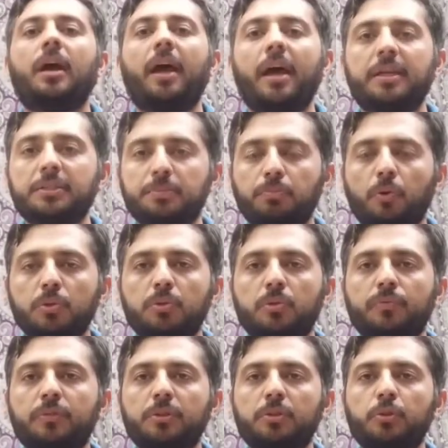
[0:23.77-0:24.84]
As most
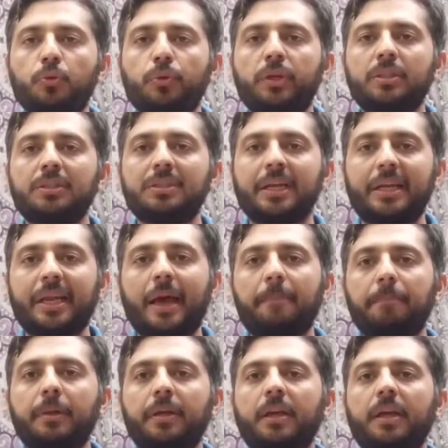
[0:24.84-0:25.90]
of the students and
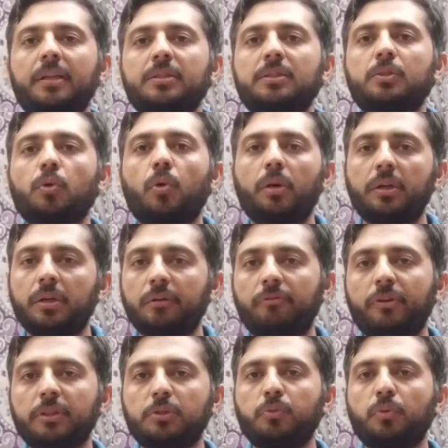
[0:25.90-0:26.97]
applicants or
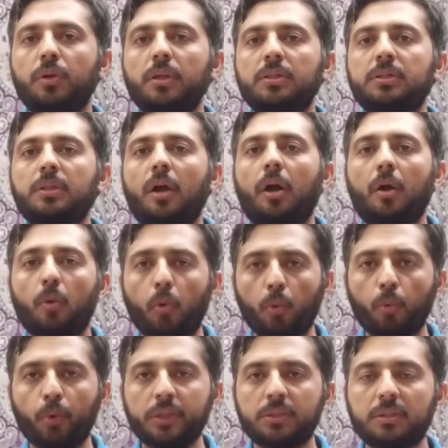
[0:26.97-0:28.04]
individuals are
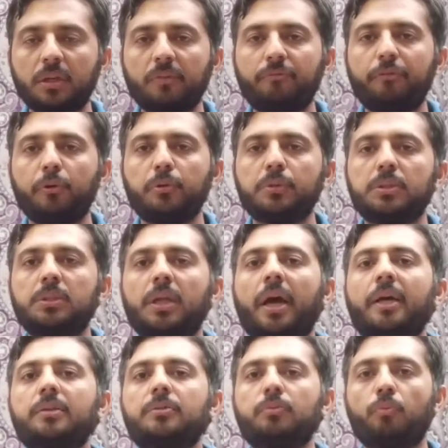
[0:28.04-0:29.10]
always confused
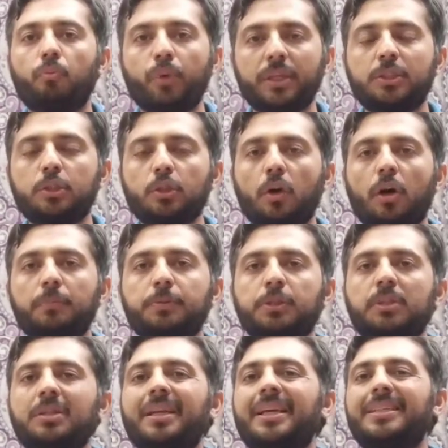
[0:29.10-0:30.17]
that which
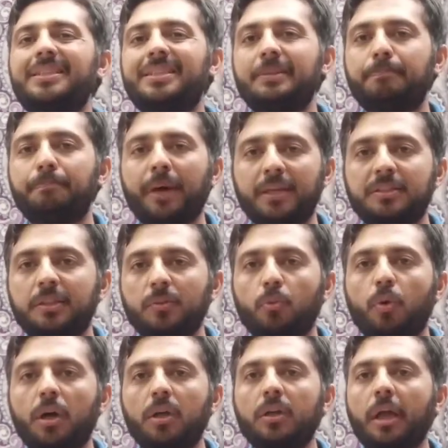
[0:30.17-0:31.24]
option is the better
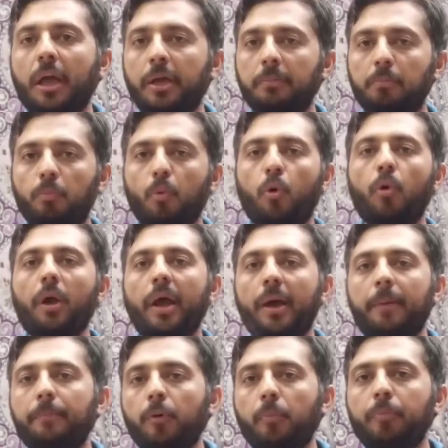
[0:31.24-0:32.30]
one and more
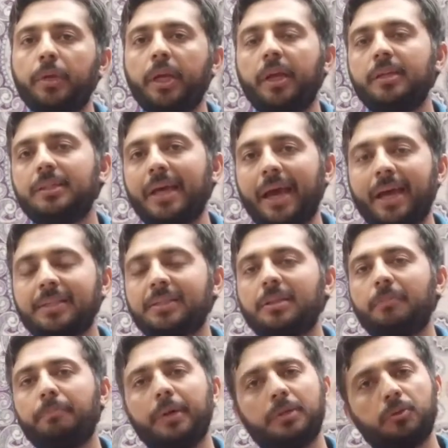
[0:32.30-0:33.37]
appropriate as
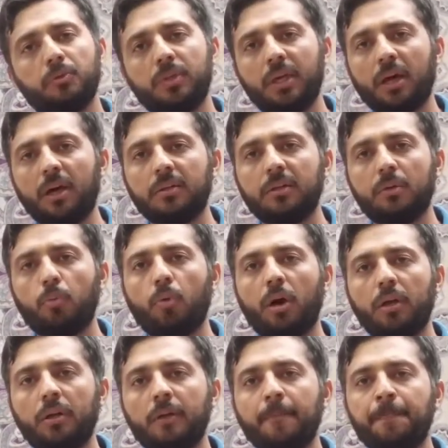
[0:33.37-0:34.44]
compared to the other
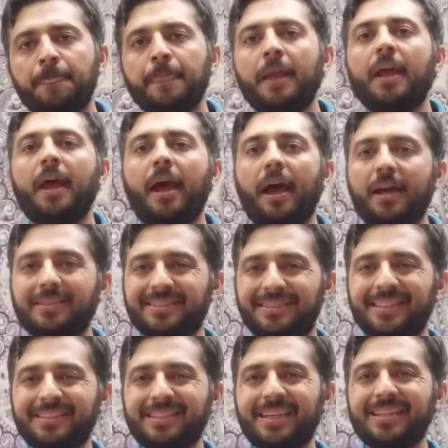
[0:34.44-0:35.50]
one. As
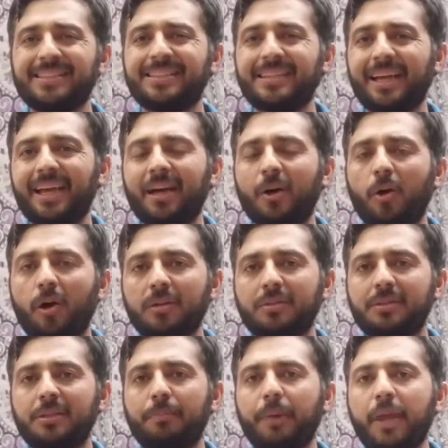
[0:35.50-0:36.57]
this is a
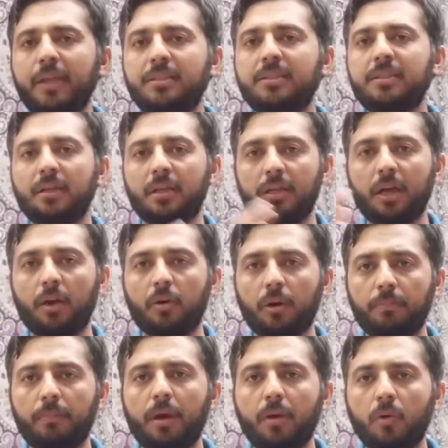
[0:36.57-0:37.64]
hot debate now
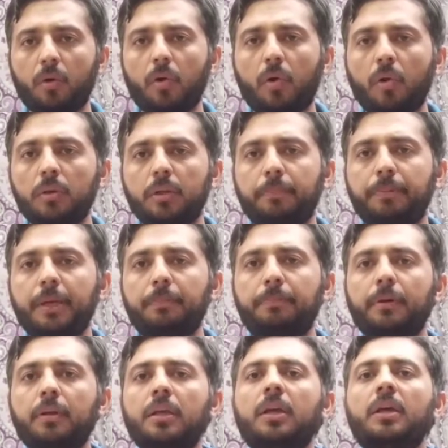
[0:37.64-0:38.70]
among all the
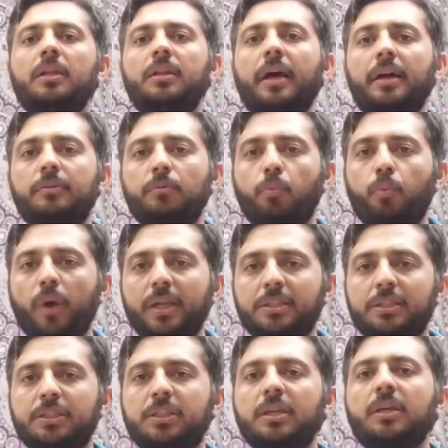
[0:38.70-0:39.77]
people that
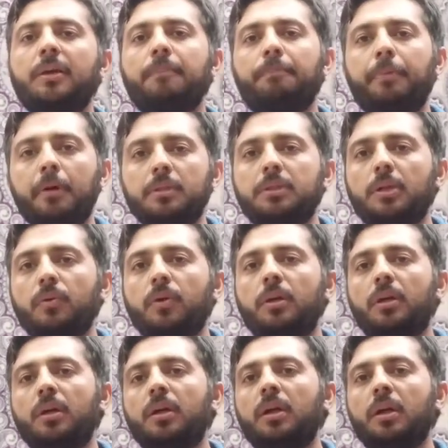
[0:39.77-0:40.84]
which
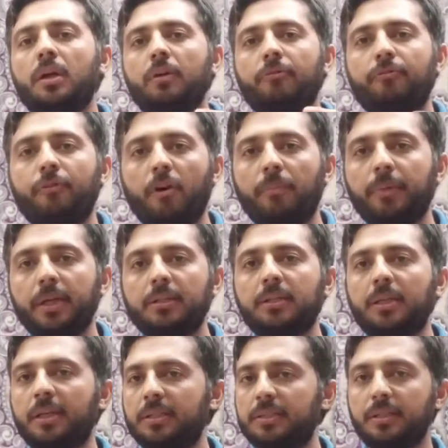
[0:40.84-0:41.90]
particular format
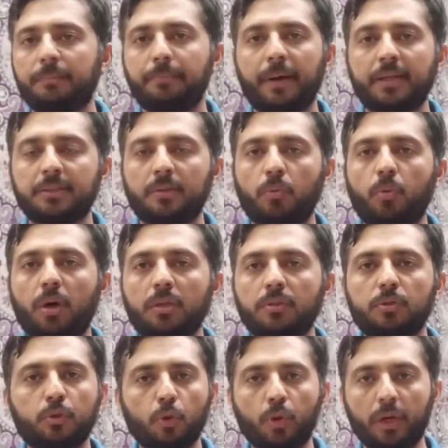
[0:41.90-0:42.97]
is the better one.
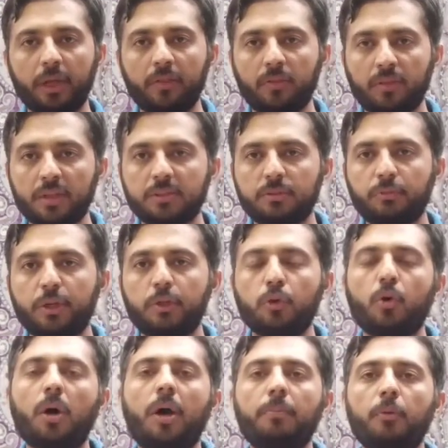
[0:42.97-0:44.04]
So in this
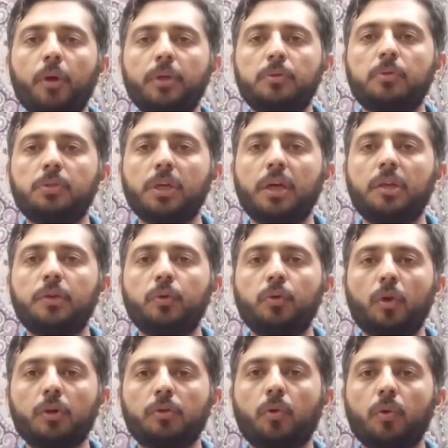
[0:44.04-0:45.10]
video, I'm going to tell you
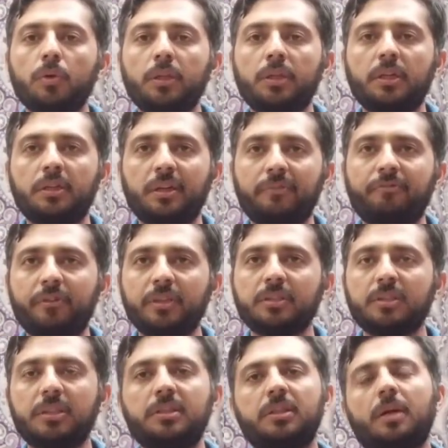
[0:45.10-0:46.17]
not only the
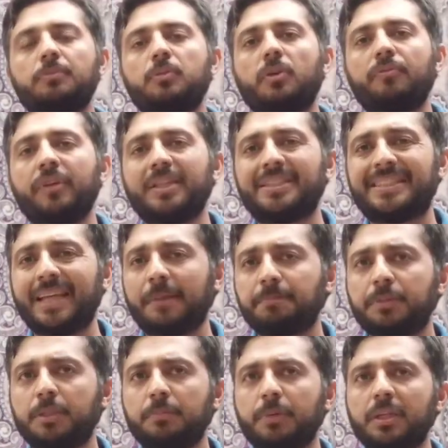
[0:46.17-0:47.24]
difference in terms of
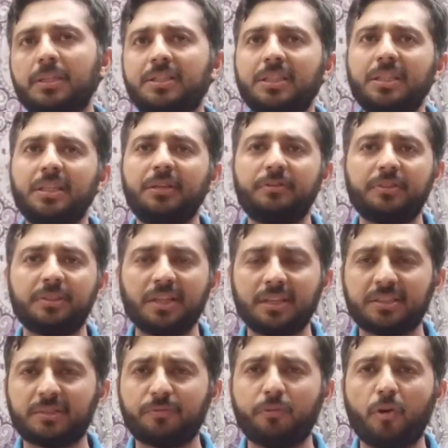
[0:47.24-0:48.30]
acceptability,
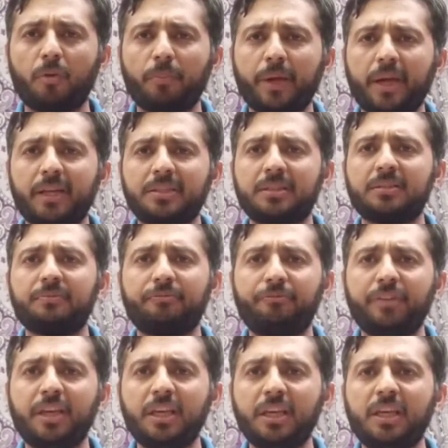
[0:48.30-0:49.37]
test format,
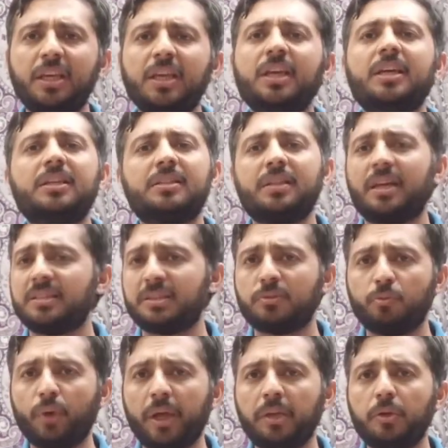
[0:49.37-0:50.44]
fee, test
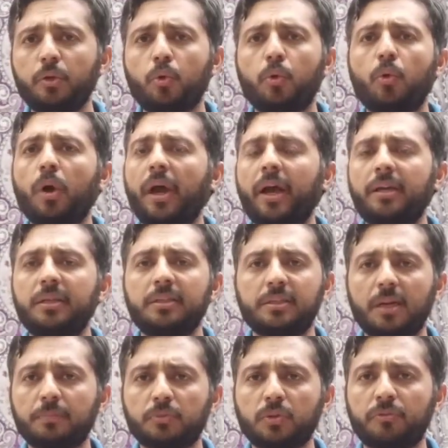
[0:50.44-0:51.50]
venue and in
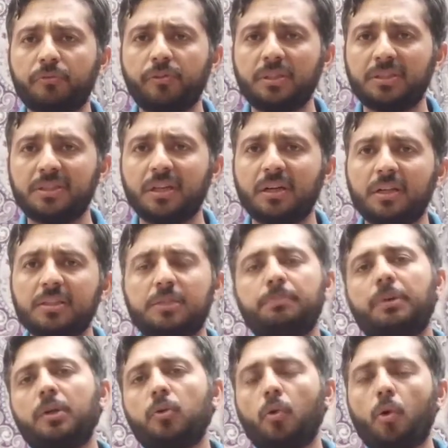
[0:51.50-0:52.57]
terms of results,
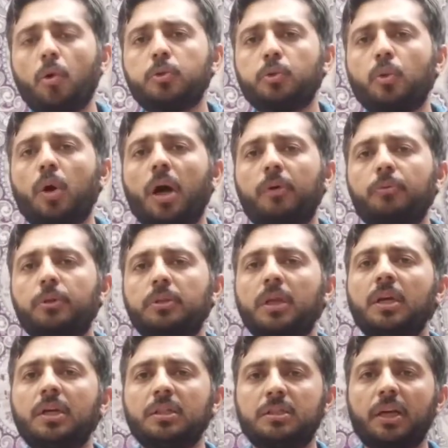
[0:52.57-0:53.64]
but also I would
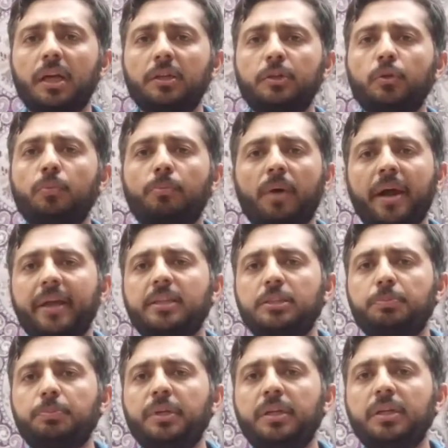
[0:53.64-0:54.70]
tell you my
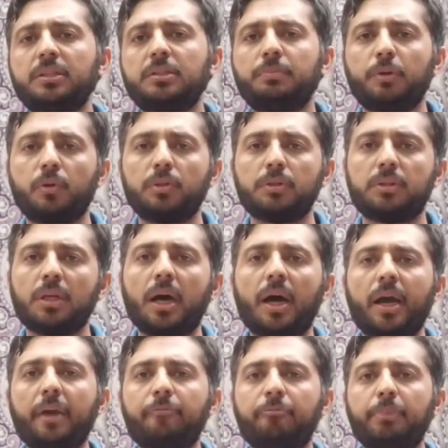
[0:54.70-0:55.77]
experience because
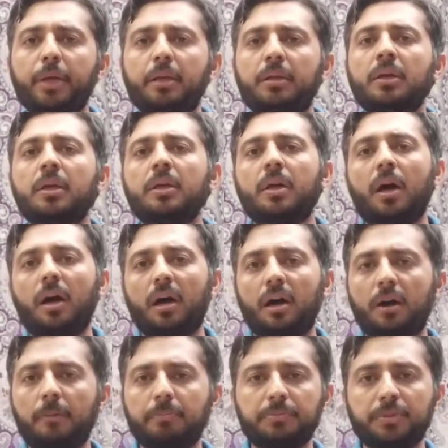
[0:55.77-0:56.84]
I have been
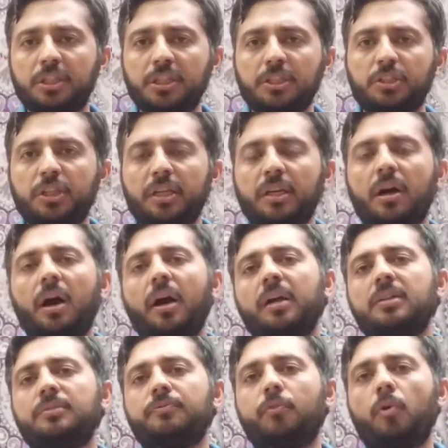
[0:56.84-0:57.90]
teaching
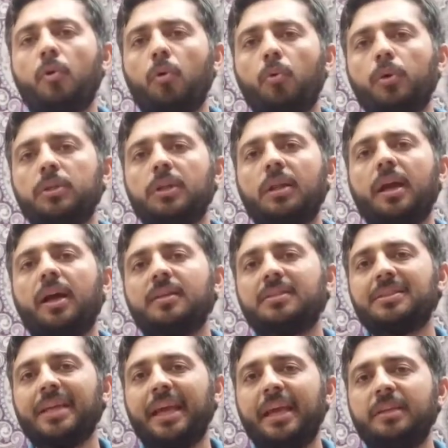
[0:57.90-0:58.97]
IELTS for over the
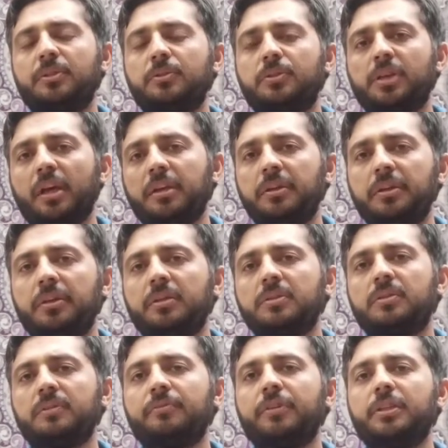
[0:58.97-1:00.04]
last 8 to 10
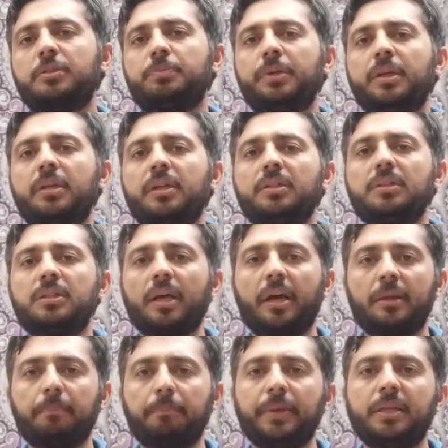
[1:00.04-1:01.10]
years of experience
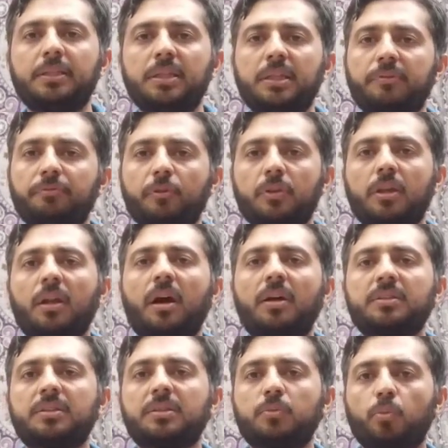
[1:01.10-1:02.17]
and PTE for the
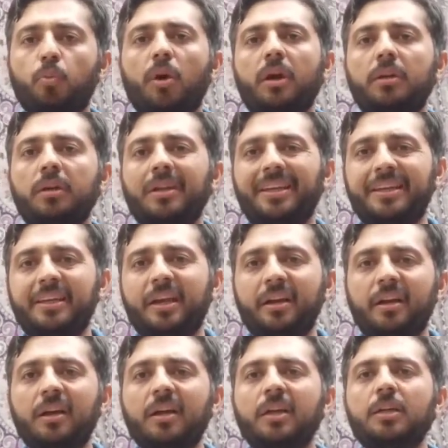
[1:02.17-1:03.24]
last 1 year.